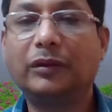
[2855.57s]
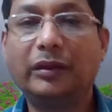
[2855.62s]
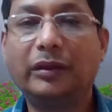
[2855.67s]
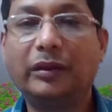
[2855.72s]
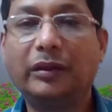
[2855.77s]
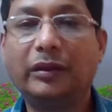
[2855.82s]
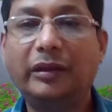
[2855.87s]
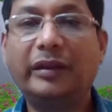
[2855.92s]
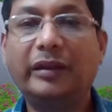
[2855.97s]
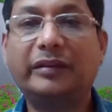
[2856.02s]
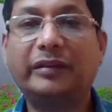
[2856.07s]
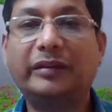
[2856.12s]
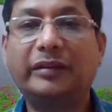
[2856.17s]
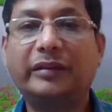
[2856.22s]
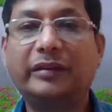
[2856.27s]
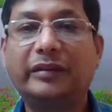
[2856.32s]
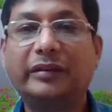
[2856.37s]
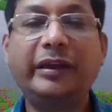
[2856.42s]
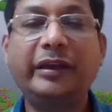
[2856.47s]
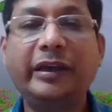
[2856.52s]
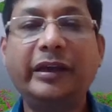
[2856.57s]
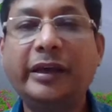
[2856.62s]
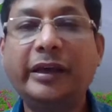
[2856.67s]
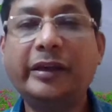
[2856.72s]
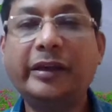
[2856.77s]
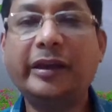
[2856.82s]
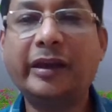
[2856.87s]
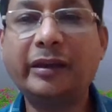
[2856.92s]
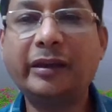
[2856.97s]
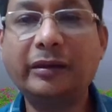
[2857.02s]
Yes, because
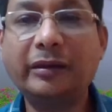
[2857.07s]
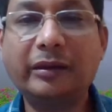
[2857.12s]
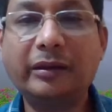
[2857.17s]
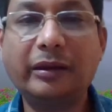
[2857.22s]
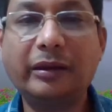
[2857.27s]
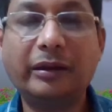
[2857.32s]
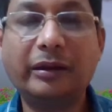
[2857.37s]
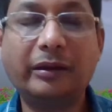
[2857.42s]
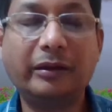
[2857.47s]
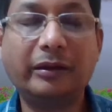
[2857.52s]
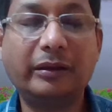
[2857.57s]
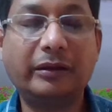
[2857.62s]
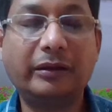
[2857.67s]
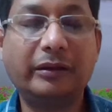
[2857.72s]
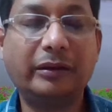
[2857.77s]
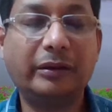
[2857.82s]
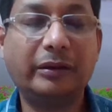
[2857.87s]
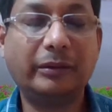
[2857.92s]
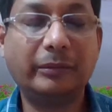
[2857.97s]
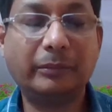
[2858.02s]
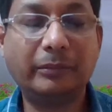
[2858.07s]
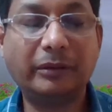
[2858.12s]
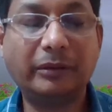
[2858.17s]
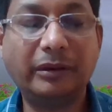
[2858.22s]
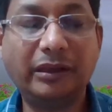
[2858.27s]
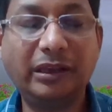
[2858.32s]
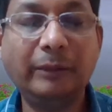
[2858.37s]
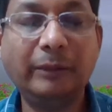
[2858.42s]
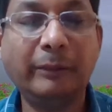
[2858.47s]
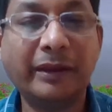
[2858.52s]
AI can
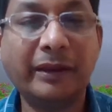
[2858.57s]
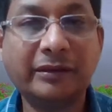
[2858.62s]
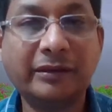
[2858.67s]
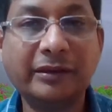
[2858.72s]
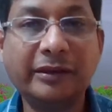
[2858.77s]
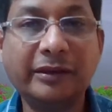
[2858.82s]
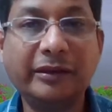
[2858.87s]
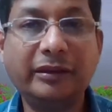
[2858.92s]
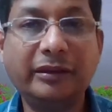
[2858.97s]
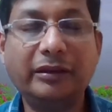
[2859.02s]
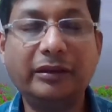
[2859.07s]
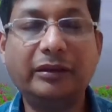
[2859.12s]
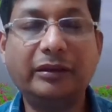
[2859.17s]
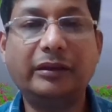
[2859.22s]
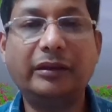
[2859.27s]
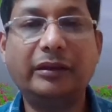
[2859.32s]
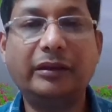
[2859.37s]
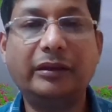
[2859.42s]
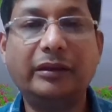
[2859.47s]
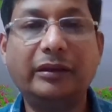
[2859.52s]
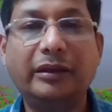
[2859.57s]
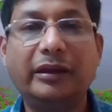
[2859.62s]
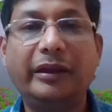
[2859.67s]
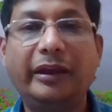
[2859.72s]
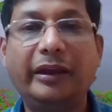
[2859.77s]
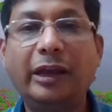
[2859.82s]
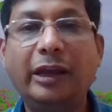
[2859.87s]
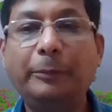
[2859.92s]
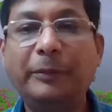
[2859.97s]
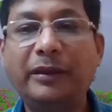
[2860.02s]
immensely
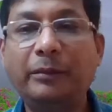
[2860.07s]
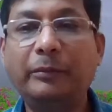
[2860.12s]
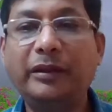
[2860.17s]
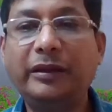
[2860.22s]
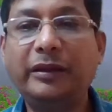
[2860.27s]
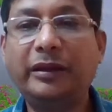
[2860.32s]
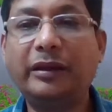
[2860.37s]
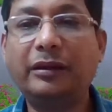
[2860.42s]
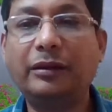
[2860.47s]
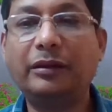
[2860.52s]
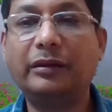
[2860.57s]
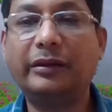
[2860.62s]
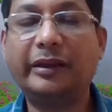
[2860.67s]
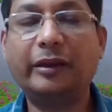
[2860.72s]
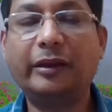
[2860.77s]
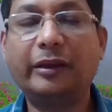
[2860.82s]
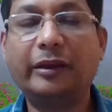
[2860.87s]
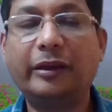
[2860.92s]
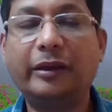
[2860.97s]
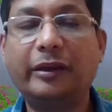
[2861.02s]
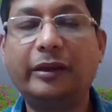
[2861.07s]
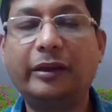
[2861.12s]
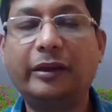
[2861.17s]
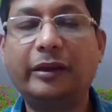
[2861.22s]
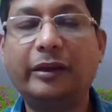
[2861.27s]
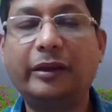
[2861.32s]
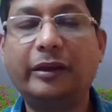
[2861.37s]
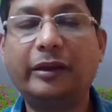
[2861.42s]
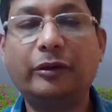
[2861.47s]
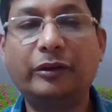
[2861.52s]
help in medical
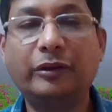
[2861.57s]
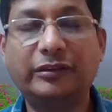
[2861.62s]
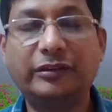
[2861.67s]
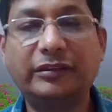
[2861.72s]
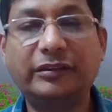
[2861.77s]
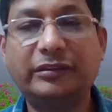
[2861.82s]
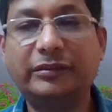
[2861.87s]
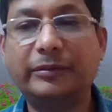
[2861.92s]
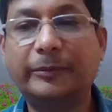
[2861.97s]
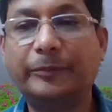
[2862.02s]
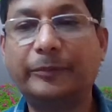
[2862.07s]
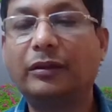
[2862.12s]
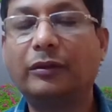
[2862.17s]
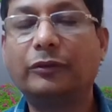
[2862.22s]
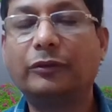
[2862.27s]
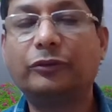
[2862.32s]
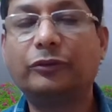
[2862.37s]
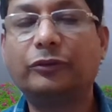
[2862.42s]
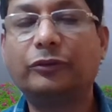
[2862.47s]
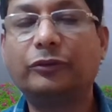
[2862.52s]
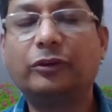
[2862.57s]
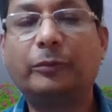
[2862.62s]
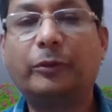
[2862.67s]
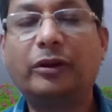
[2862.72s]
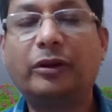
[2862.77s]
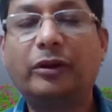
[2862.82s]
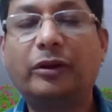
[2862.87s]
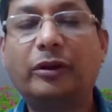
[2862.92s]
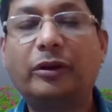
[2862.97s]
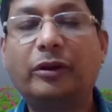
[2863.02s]
diagnosis. So for
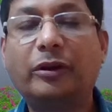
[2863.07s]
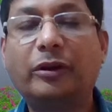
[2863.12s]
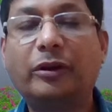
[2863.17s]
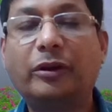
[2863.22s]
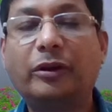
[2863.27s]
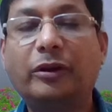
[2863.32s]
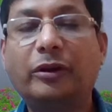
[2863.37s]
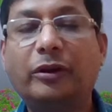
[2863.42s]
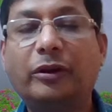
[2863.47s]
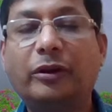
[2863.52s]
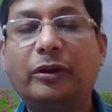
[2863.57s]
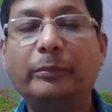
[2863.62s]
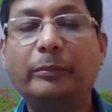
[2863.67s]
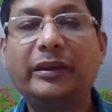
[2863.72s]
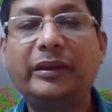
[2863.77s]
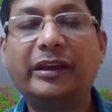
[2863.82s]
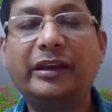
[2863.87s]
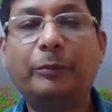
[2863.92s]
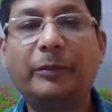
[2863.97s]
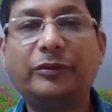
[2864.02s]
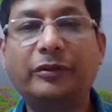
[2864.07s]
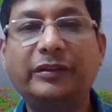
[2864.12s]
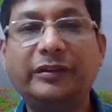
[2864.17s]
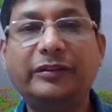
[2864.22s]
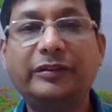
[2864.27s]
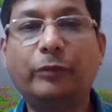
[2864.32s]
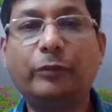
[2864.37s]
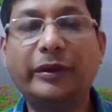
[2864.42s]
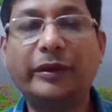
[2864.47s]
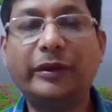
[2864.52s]
medical professions, it is
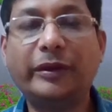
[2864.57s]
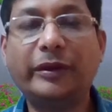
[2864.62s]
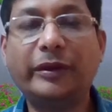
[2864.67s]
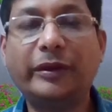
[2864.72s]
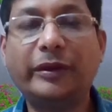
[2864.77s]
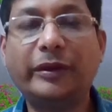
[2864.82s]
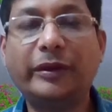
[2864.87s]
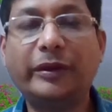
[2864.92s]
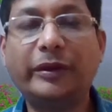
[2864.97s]
quite important